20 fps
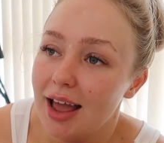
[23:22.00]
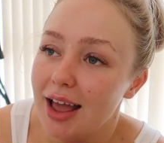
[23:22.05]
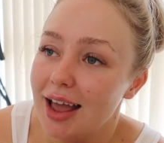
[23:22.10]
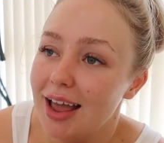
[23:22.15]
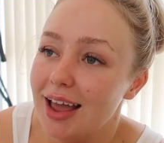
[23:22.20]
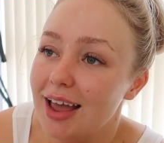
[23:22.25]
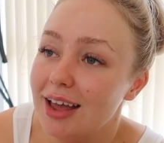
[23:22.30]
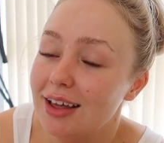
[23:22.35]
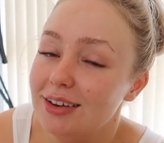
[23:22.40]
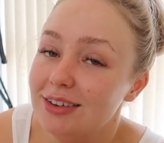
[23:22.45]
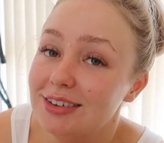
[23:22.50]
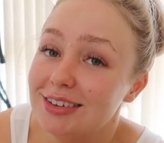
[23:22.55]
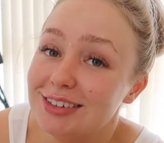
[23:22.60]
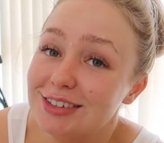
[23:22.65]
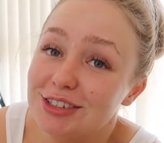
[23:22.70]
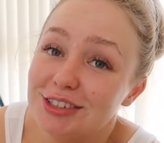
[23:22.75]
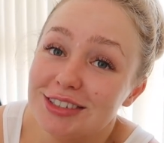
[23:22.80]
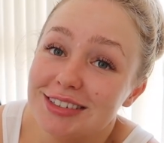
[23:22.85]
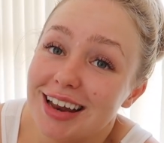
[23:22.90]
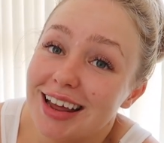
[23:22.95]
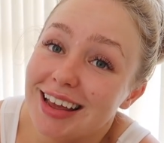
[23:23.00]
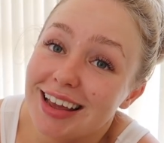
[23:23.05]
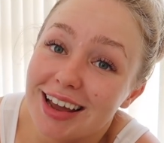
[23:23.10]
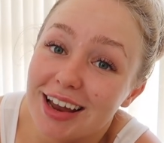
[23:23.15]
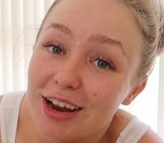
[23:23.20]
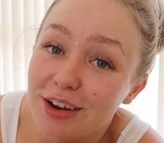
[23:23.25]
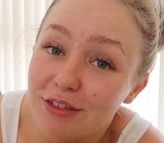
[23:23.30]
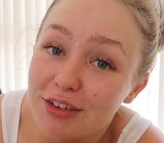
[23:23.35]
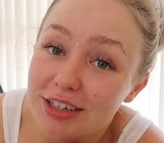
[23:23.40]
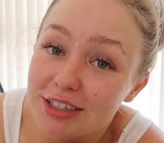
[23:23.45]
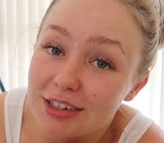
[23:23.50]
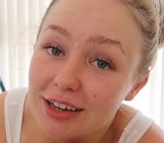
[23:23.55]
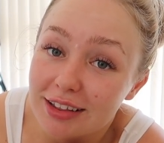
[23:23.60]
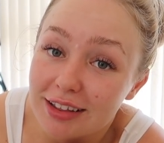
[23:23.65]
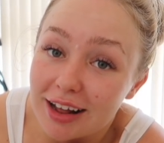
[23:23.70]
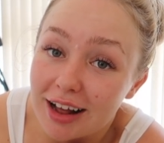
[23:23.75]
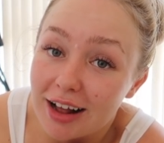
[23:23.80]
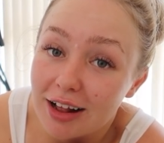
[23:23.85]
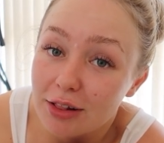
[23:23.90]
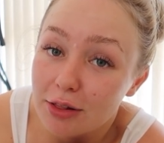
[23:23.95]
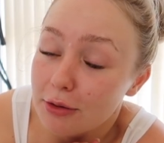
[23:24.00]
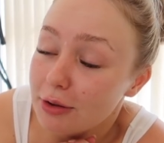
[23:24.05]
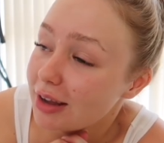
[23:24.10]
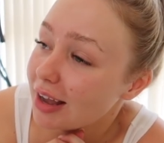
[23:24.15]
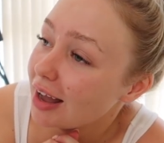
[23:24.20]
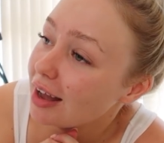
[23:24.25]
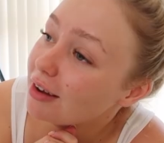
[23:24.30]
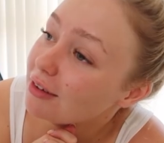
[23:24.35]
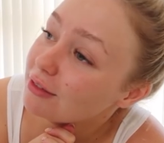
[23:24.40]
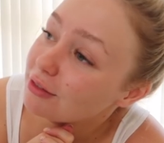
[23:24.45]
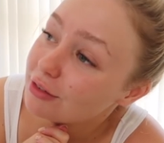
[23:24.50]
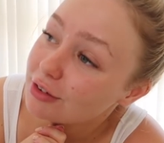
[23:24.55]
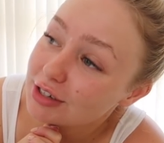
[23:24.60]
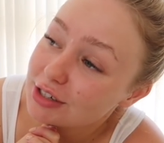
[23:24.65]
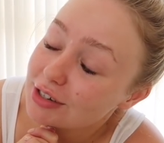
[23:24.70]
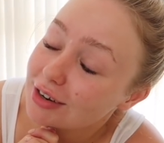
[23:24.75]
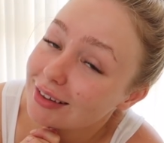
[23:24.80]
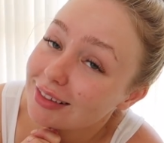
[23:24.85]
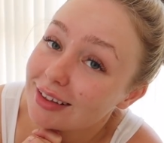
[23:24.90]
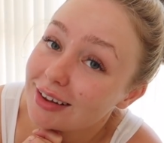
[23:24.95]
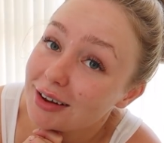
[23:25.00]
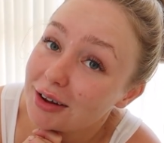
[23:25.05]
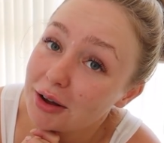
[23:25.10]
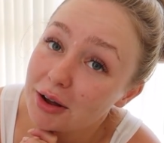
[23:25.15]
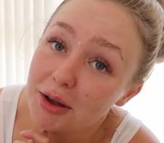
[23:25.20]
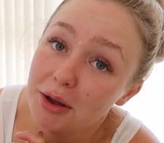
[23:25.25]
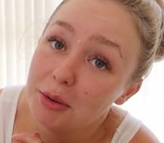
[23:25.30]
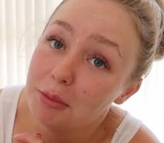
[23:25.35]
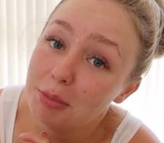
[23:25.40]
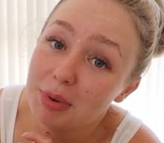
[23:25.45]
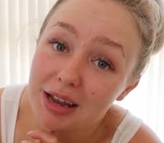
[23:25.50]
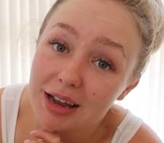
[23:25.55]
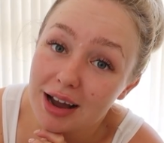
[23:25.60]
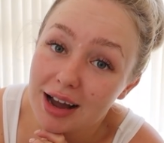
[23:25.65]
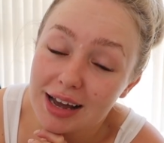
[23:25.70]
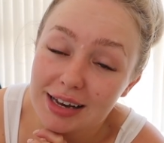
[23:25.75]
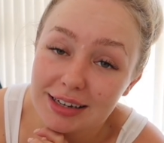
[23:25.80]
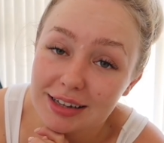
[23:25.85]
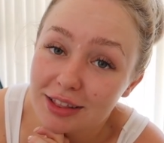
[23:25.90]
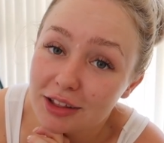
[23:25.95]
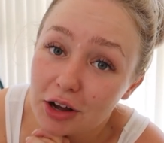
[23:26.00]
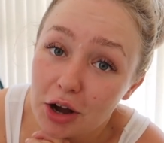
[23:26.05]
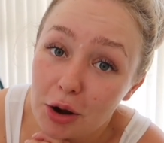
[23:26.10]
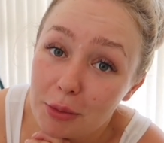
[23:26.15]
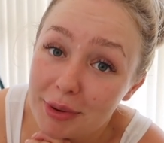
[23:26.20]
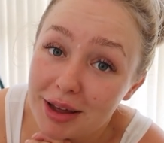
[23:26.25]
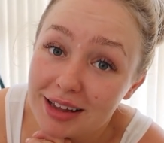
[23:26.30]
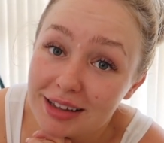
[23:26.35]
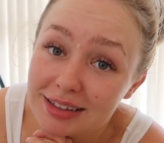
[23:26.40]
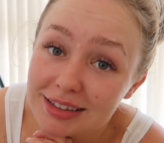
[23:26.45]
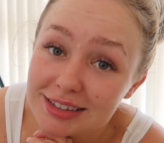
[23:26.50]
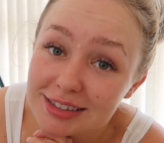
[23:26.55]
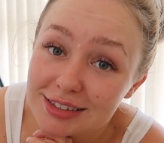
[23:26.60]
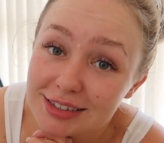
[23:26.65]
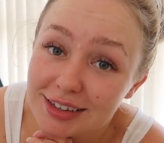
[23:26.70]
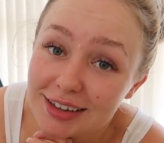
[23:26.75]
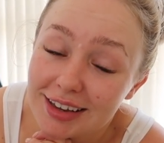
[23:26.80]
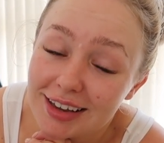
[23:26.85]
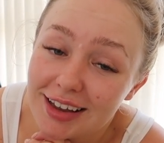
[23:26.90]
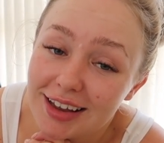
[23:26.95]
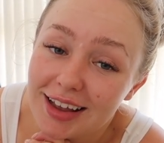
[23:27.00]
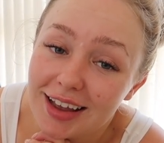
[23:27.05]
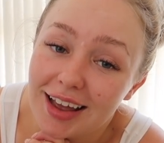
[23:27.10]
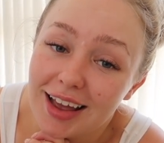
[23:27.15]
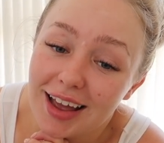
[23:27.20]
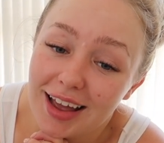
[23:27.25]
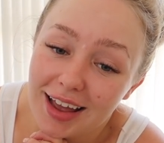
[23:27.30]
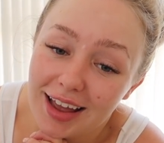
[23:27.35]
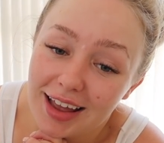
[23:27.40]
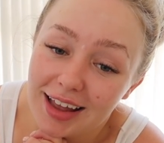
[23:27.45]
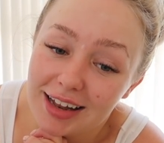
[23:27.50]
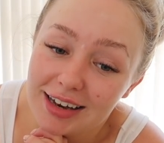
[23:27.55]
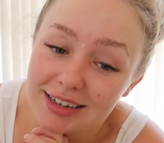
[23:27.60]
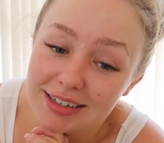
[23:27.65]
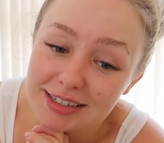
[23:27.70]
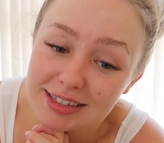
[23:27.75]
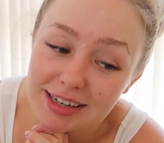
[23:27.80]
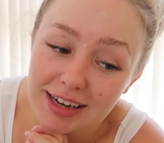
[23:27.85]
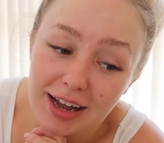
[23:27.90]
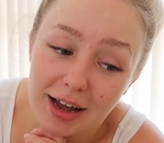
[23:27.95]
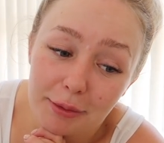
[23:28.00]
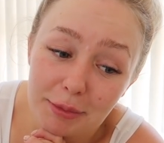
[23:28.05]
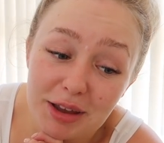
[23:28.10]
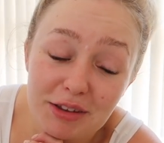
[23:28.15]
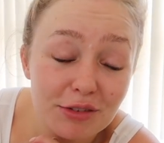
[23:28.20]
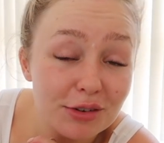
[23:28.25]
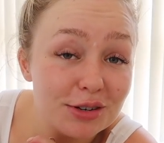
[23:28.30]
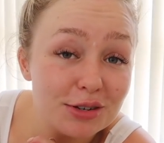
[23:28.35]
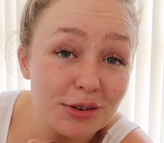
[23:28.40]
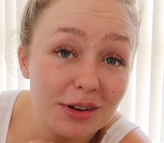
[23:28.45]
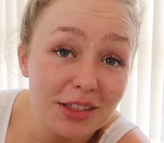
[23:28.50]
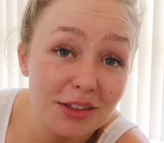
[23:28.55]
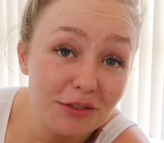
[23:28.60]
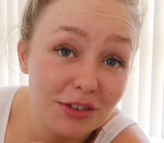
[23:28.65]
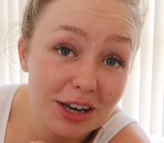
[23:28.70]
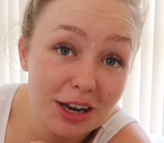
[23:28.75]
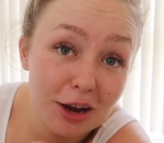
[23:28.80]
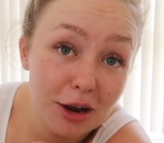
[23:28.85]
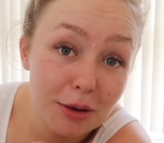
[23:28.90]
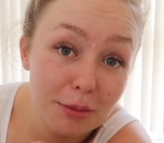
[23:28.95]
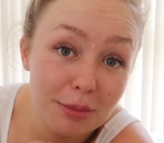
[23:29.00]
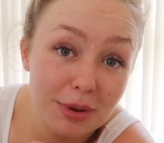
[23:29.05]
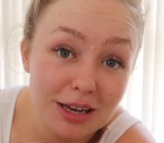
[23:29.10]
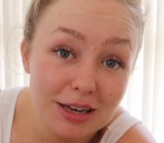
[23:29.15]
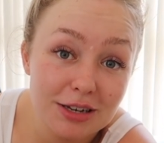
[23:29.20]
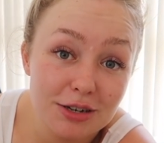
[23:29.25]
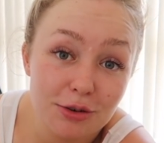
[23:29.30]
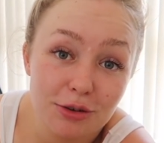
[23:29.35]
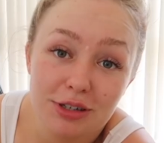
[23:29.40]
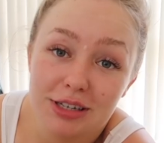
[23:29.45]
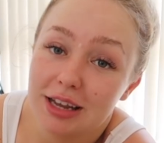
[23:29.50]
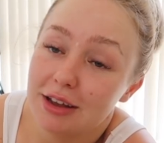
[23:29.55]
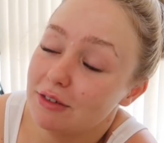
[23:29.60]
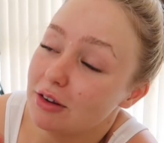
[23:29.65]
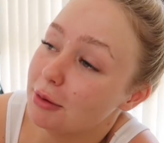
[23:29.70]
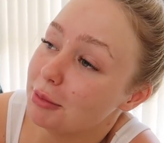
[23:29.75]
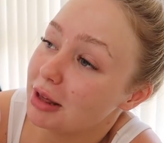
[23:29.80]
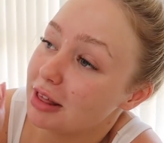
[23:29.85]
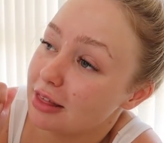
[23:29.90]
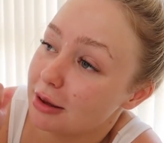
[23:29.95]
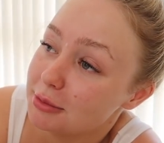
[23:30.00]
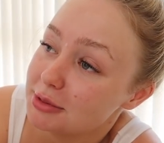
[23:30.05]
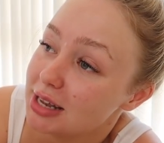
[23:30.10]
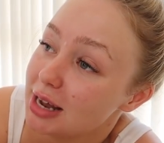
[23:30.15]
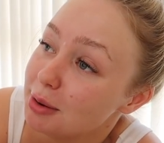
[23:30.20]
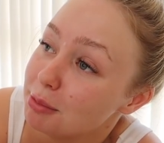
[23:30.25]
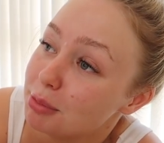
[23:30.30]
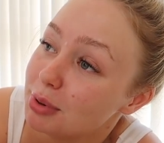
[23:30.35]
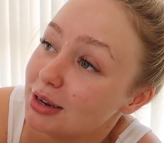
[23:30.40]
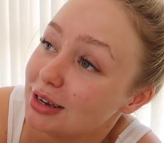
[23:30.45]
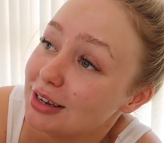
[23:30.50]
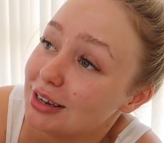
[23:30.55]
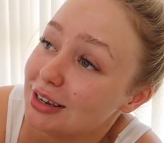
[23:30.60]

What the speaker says: and just take care of each other, look out for each other, be kind in the comments, and if you enjoyed the video, be sure to give it a big thumbs up.